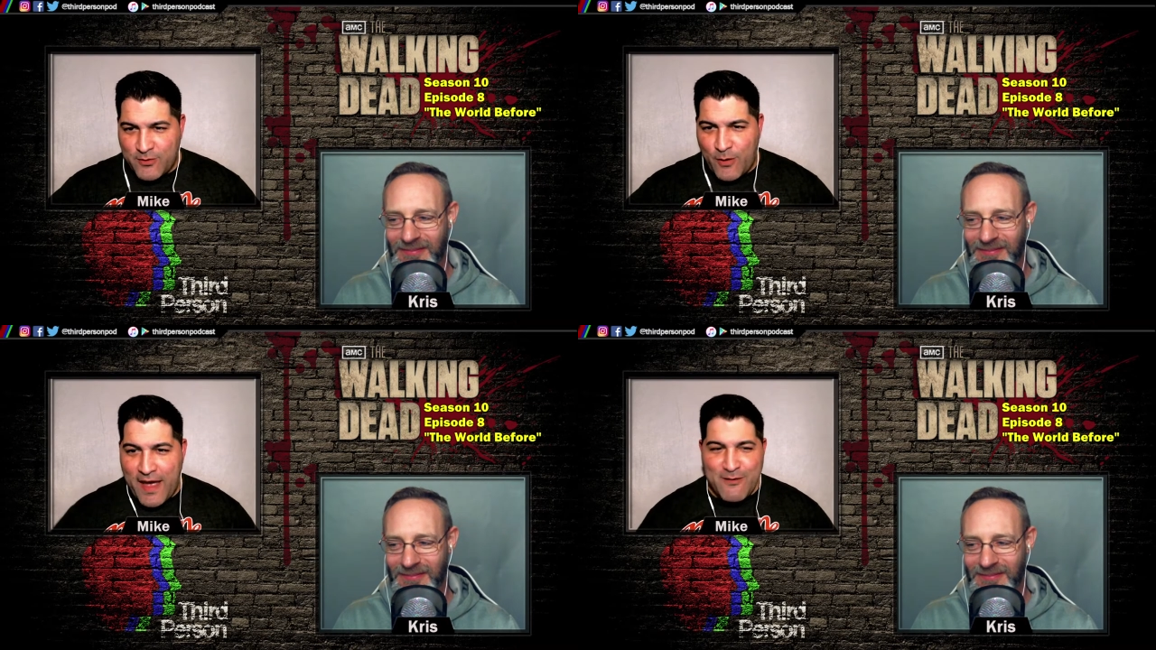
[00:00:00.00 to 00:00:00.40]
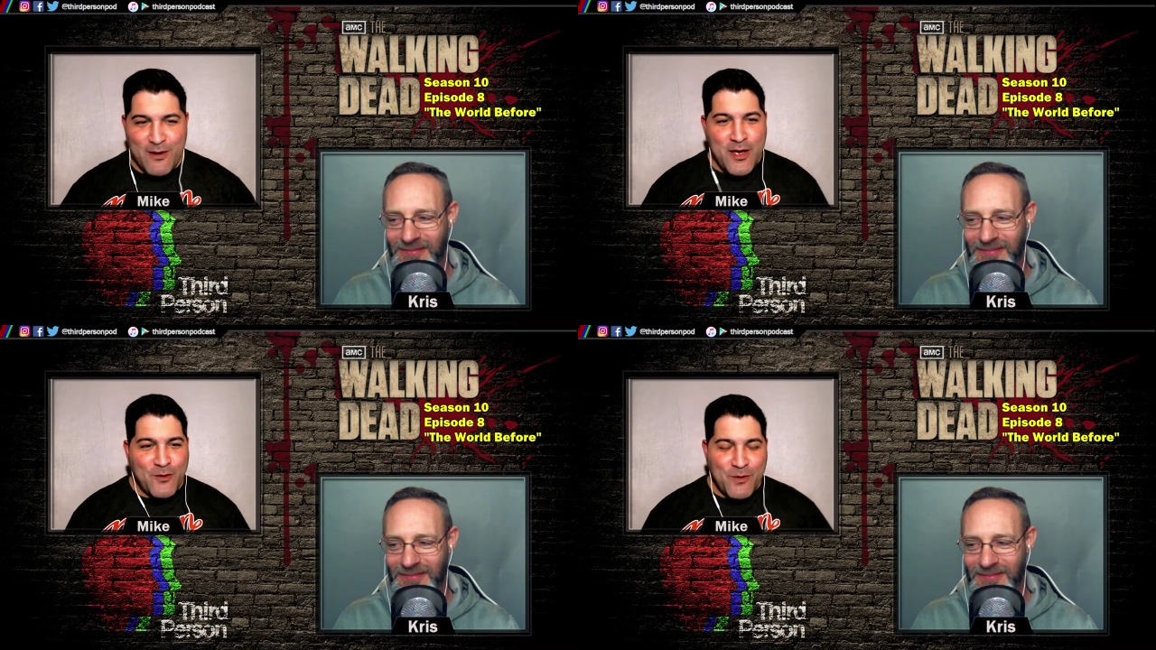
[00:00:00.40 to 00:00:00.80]
Speaker 1: So every
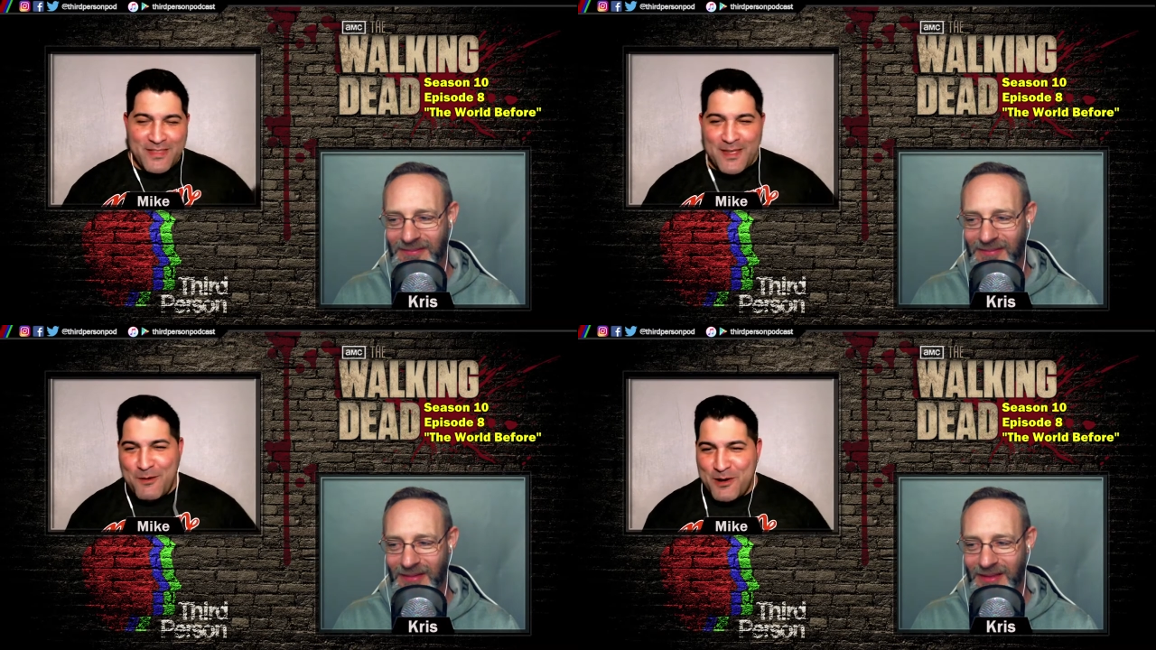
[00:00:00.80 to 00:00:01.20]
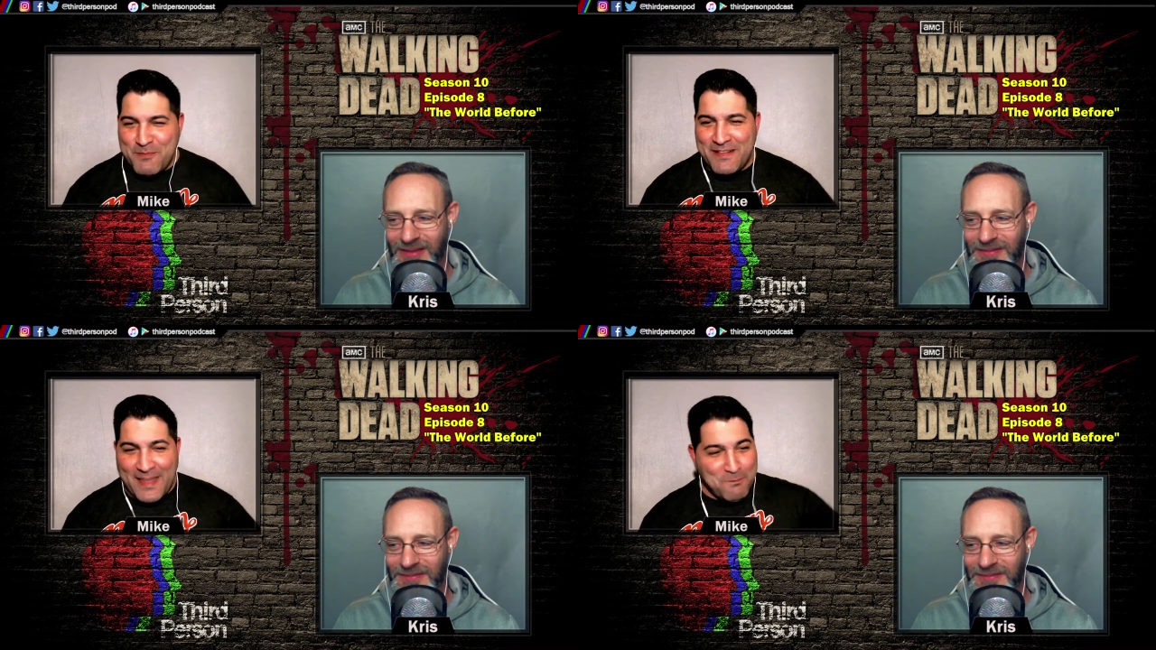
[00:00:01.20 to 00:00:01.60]
what it would have
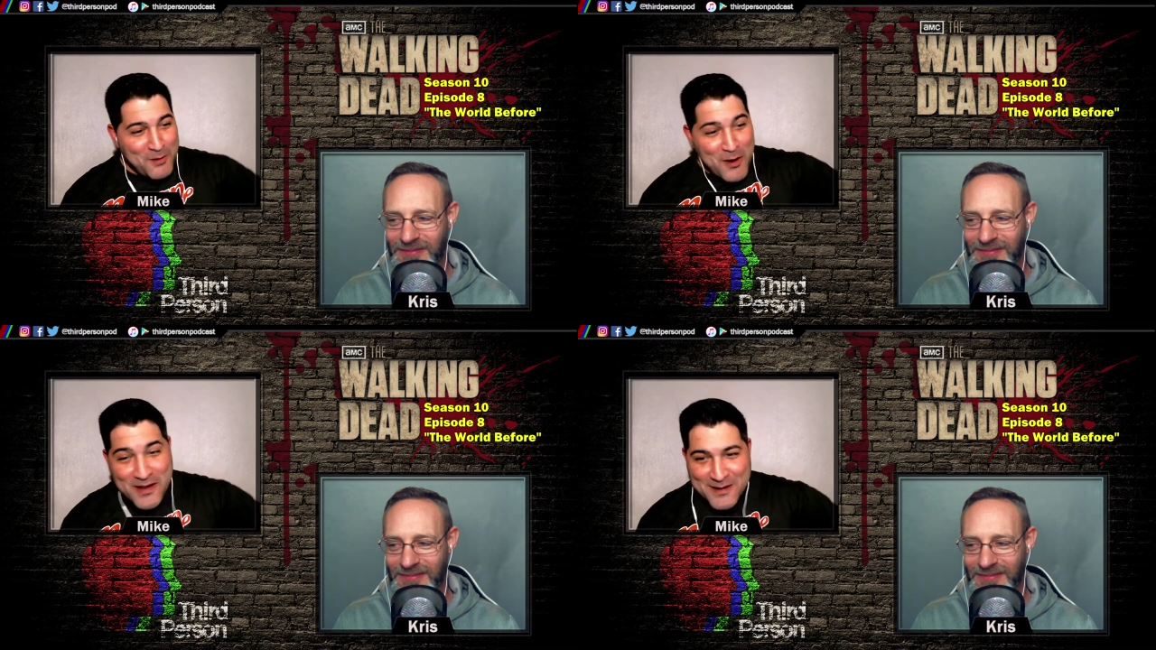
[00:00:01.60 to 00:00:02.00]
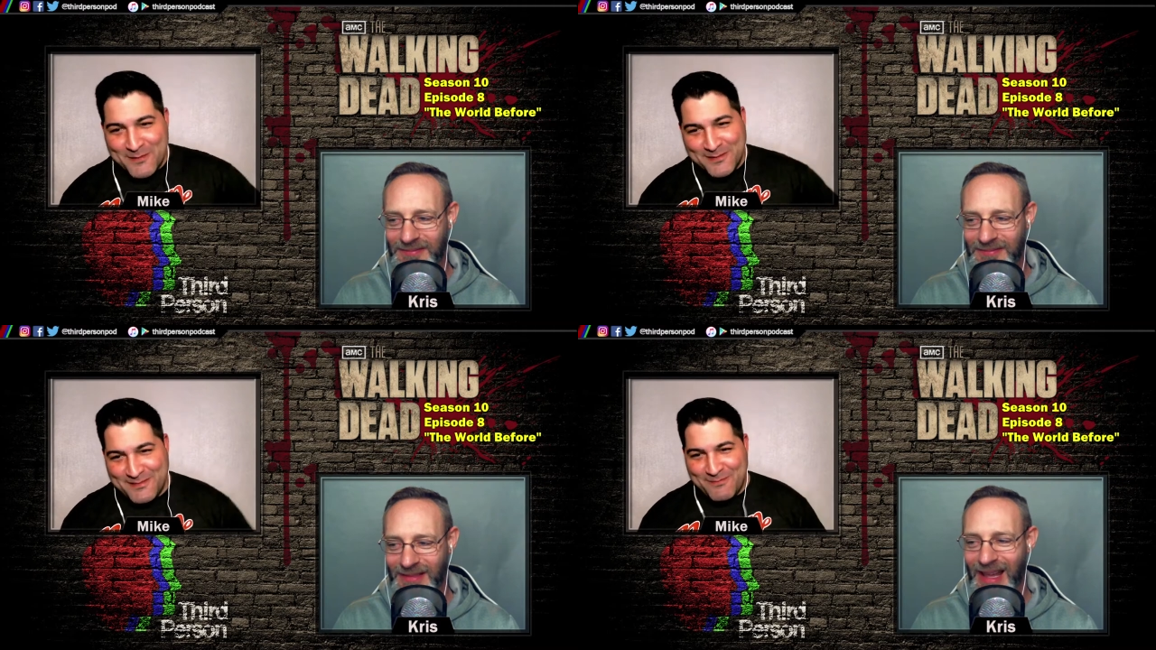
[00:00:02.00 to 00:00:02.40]
been like blink.
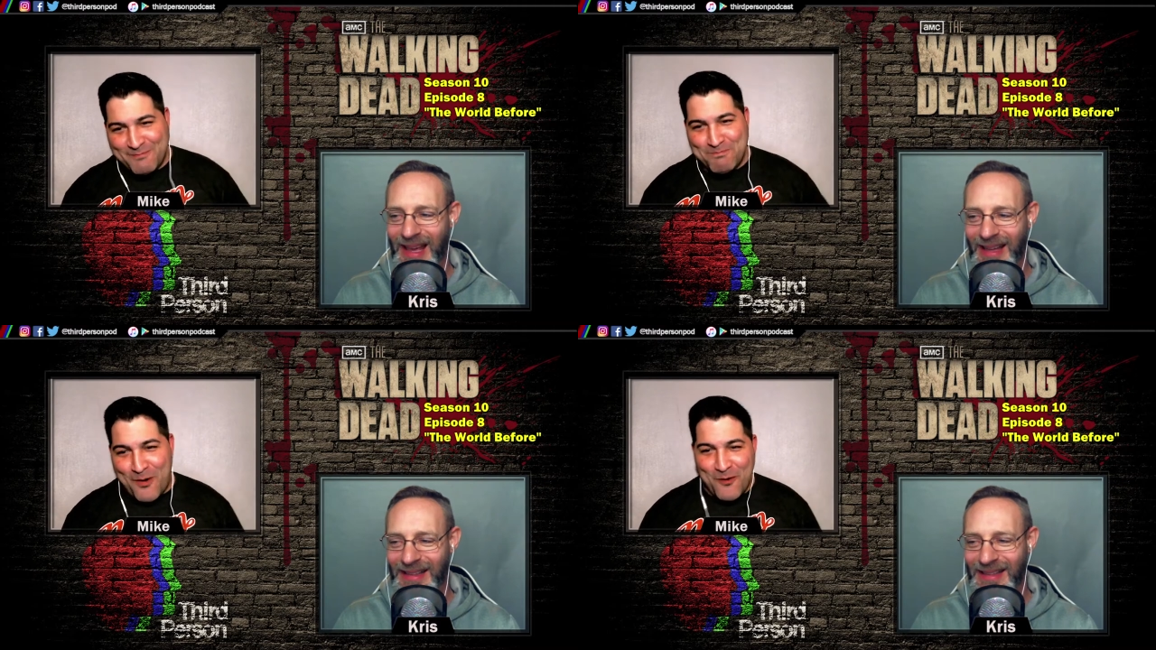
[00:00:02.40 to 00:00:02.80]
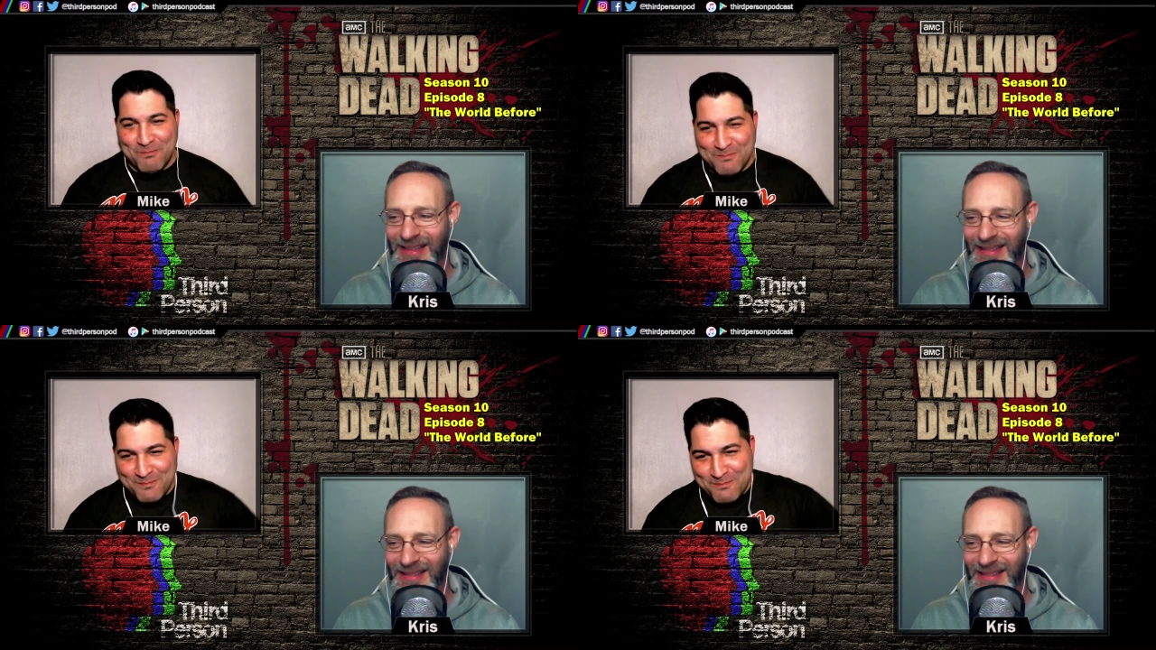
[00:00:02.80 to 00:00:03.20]
Yeah. Or
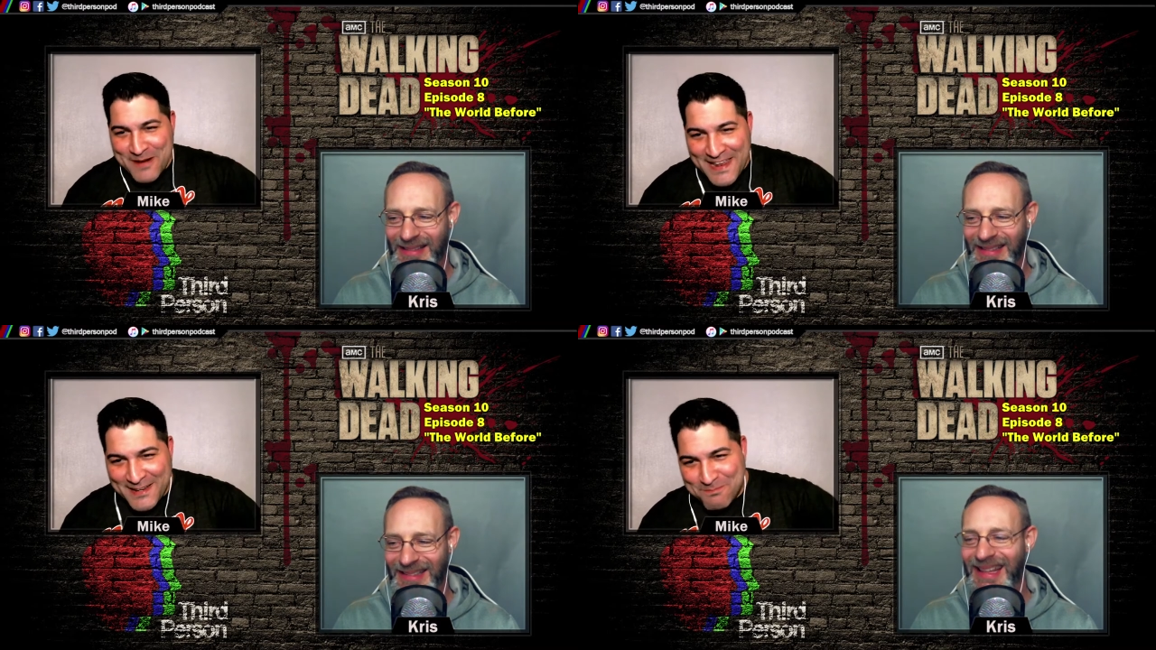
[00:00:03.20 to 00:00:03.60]
blink.